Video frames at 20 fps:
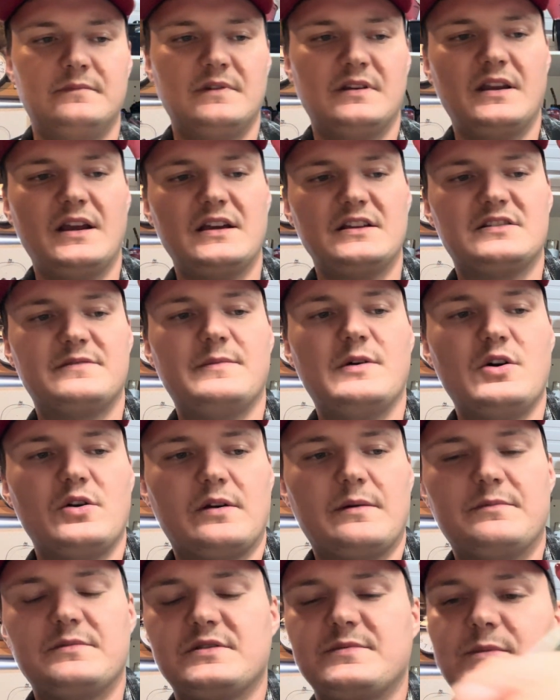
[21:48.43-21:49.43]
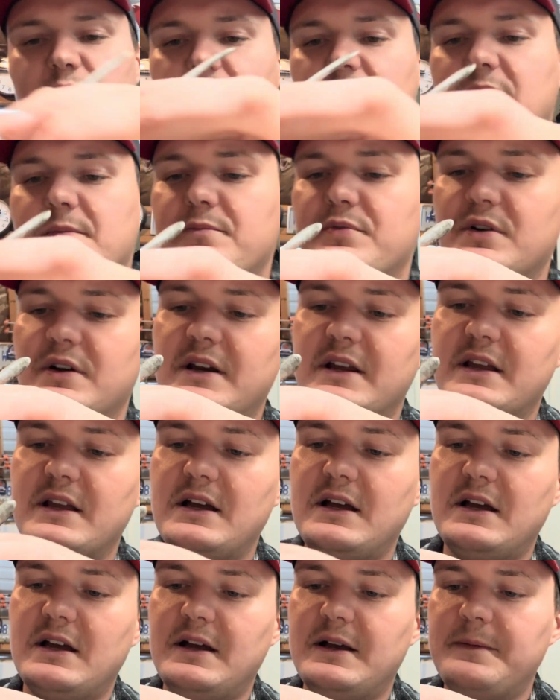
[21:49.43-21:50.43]
nice smoke. I'm smoking it pretty
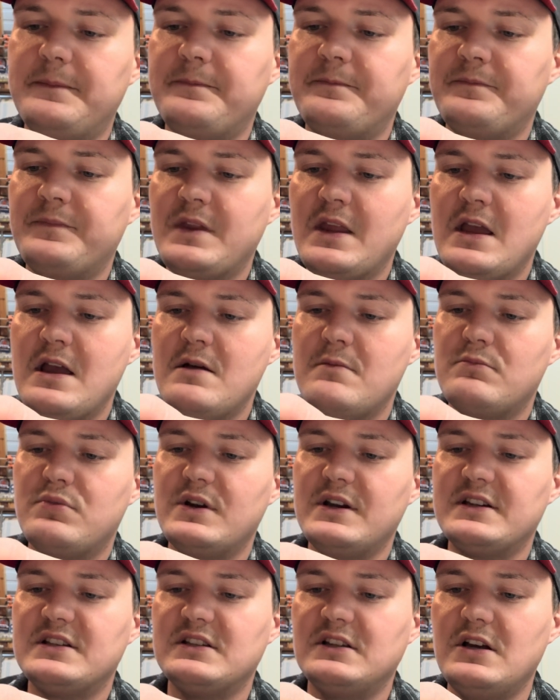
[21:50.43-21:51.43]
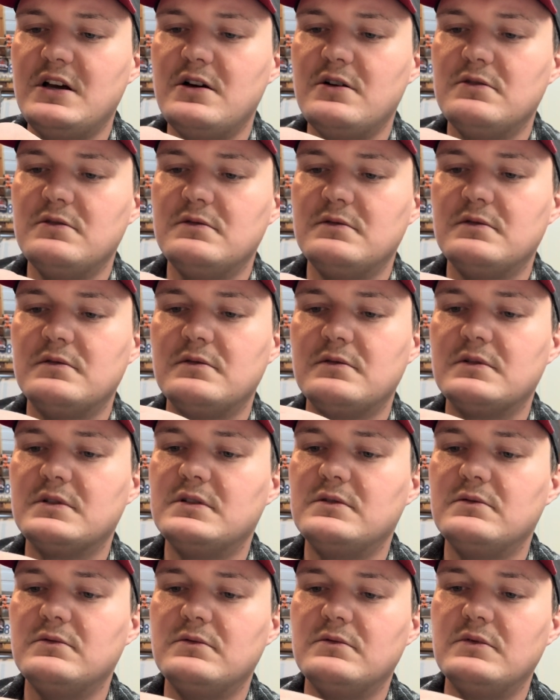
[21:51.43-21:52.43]
slow
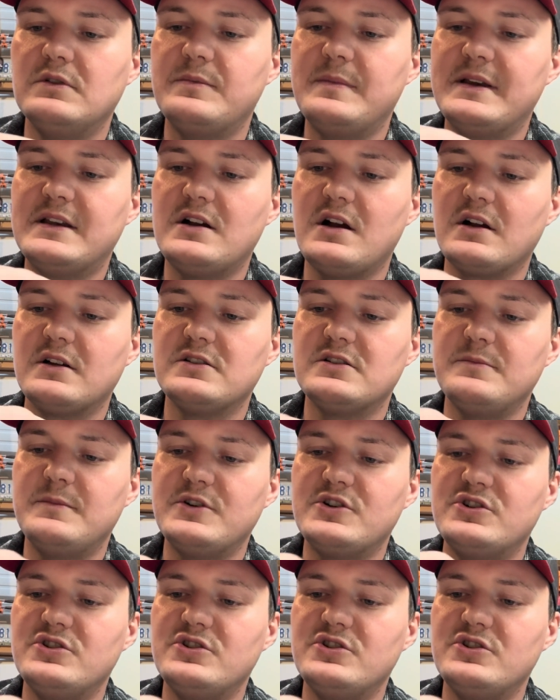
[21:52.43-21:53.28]
with me talking so much.